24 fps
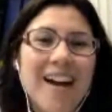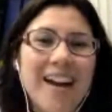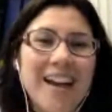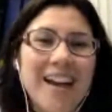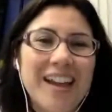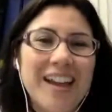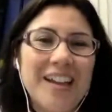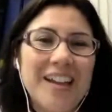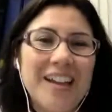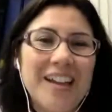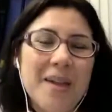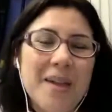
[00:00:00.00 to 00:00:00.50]

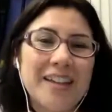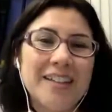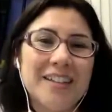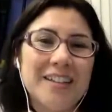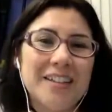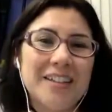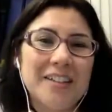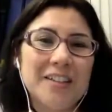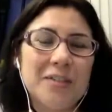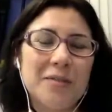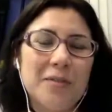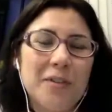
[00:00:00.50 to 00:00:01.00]
Amanda.
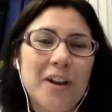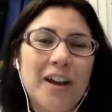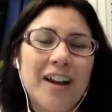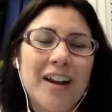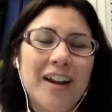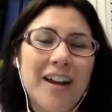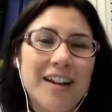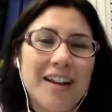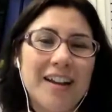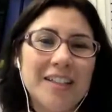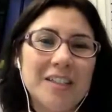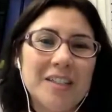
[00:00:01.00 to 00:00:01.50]
It's very
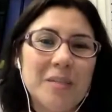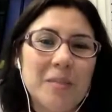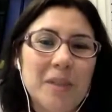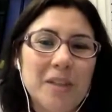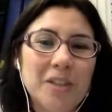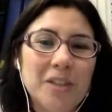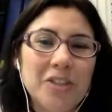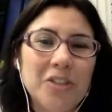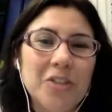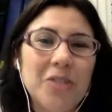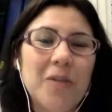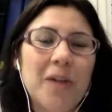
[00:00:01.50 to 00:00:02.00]
nice to meet
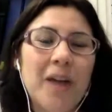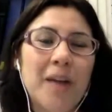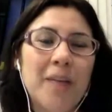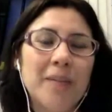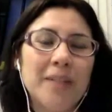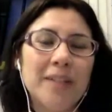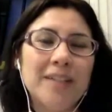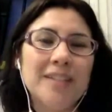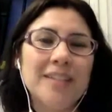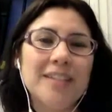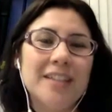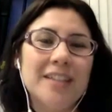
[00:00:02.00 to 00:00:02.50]
you. I'm
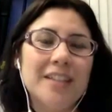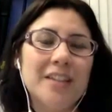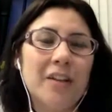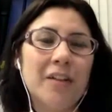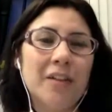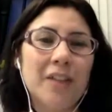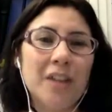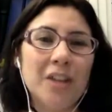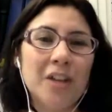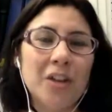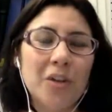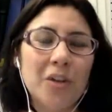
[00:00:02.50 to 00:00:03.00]
Lindsey
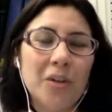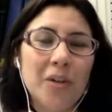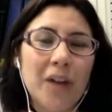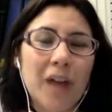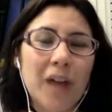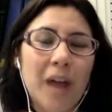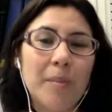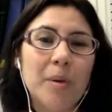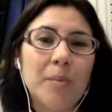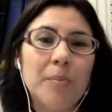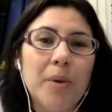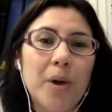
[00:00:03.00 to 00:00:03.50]
Trevino, and I'm
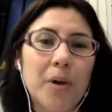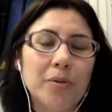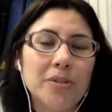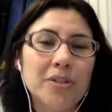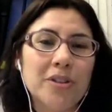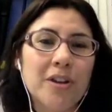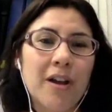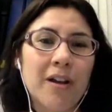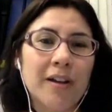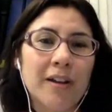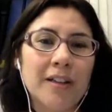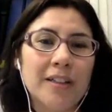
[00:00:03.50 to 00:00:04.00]
a
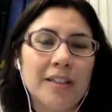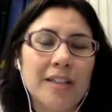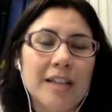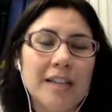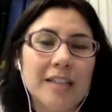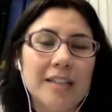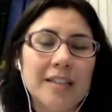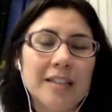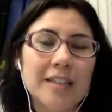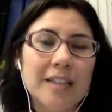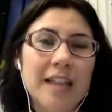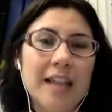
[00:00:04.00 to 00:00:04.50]
postdoc at
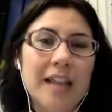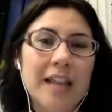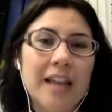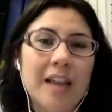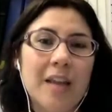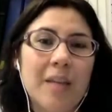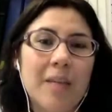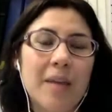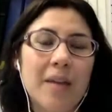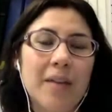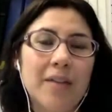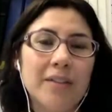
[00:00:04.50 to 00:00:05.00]
Texas A&M
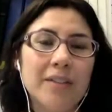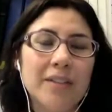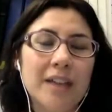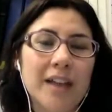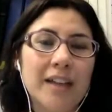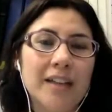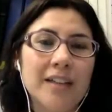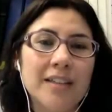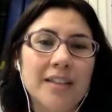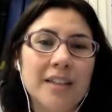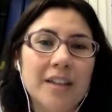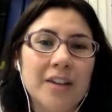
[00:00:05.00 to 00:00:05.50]
Health
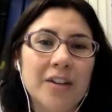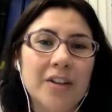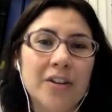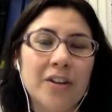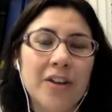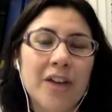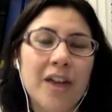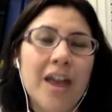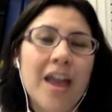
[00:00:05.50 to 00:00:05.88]
Science Center.